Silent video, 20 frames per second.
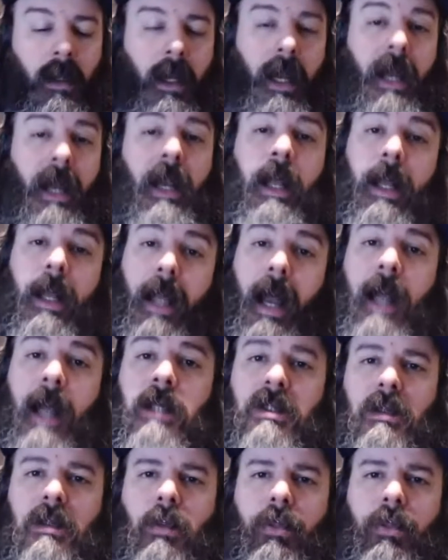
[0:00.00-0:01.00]
And it
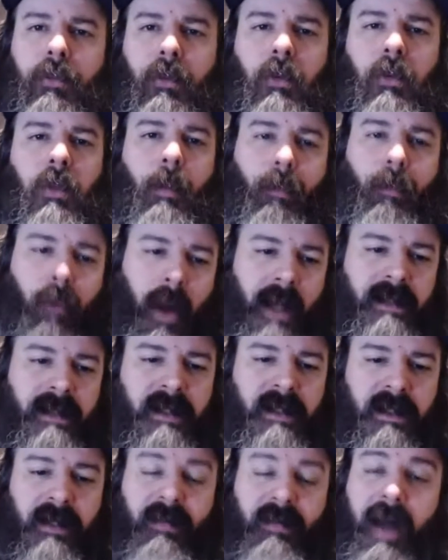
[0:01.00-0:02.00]
guides you through the
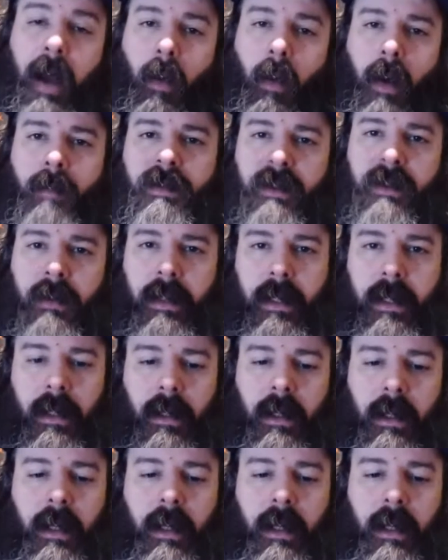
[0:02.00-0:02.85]
process of how I'm doing it.